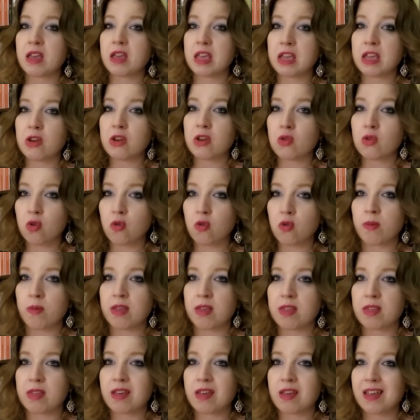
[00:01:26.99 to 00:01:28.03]

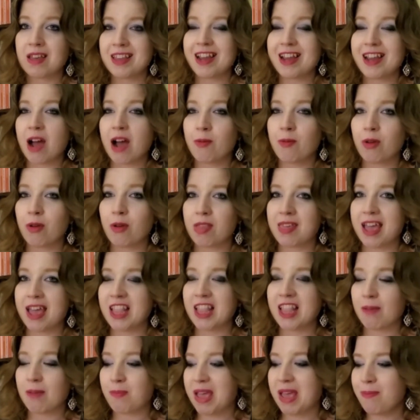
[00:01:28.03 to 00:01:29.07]
enormous. Now, I'm not
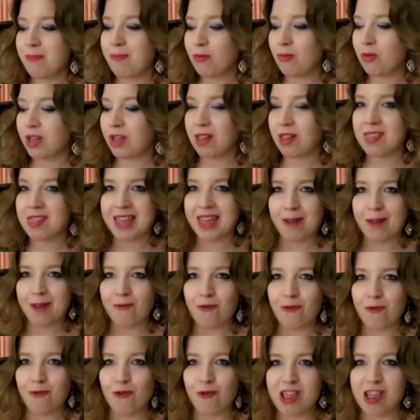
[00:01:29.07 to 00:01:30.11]
saying that people were going to stand up
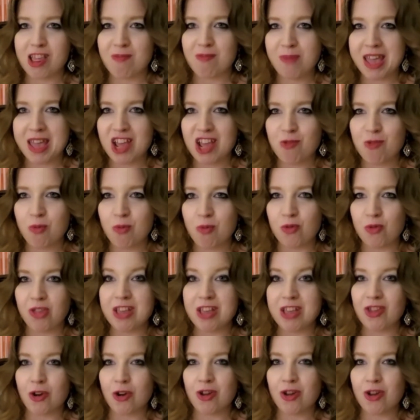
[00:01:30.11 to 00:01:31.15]
for free speech, but what
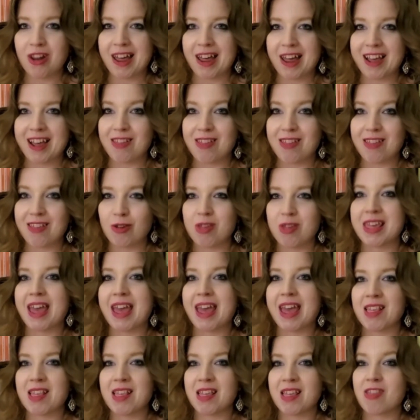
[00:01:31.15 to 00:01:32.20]
they don't like is losing
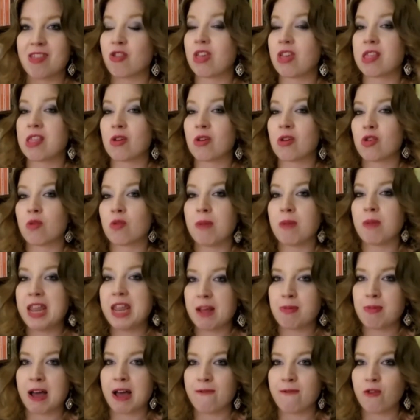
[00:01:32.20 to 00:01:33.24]
access to their social
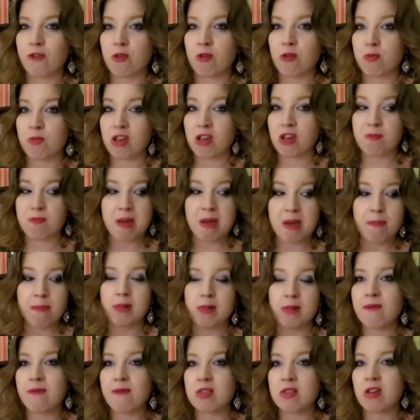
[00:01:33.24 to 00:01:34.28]
media platforms, because people
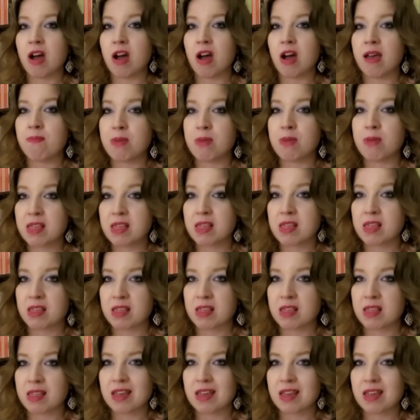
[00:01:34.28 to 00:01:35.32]
have entire
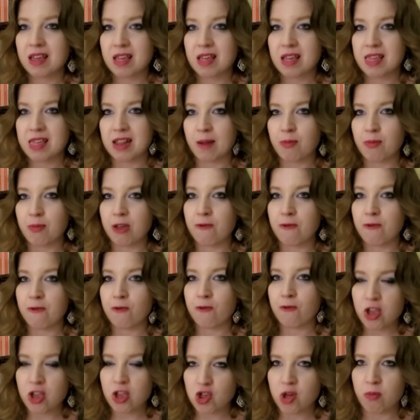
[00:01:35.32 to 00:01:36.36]
businesses set up, their
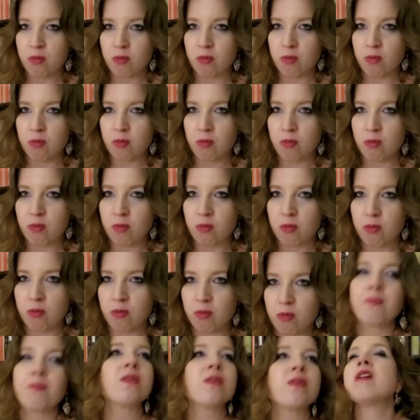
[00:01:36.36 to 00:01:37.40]
friendship groups there.
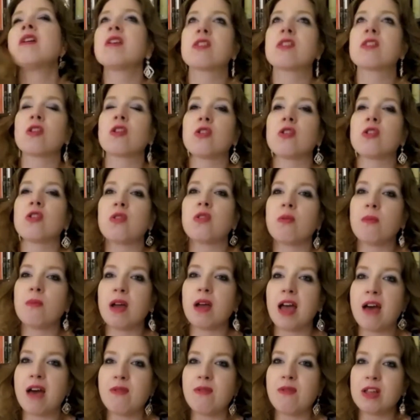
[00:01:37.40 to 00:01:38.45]
So
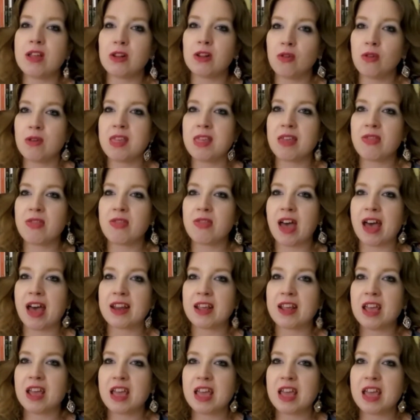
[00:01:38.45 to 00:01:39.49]
losing that
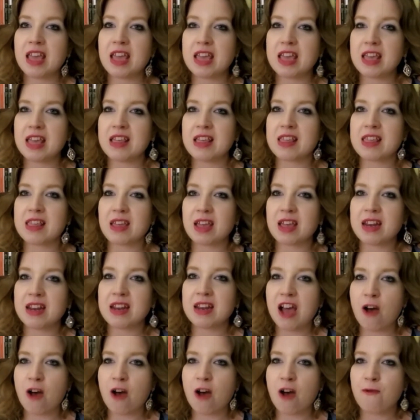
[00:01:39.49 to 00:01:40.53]
is
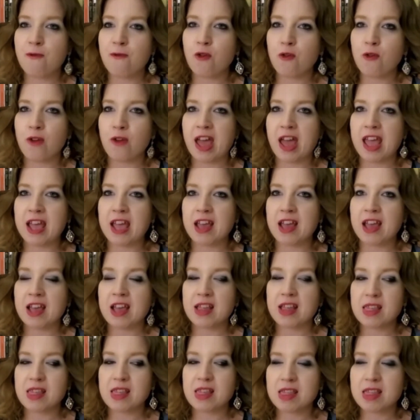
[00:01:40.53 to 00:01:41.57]
enough of a
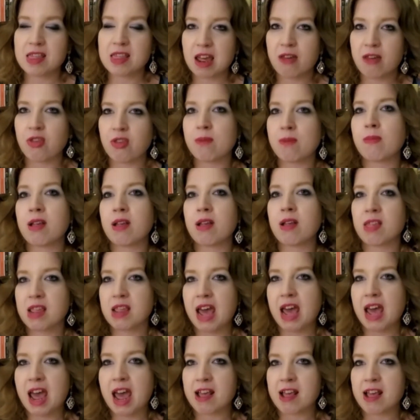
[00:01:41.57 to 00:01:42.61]
stick that Musk
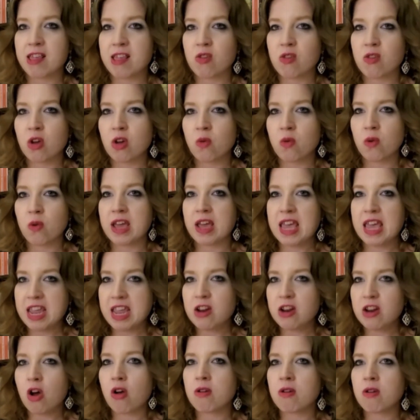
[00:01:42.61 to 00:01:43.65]
has, where he
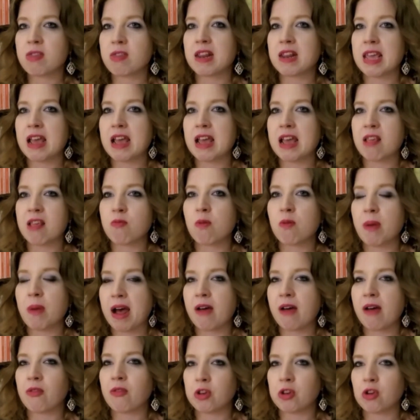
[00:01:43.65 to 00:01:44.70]
knows that he has more
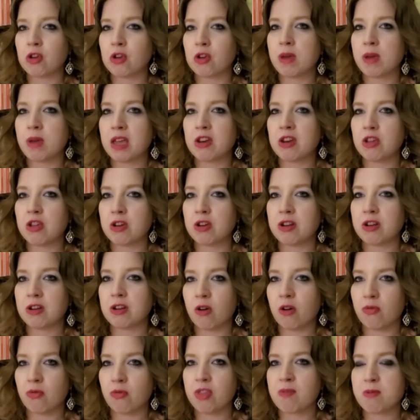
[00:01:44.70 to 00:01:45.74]
power than the European Union
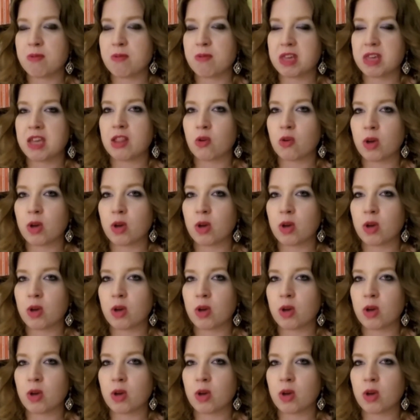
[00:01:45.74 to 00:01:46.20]
on this particular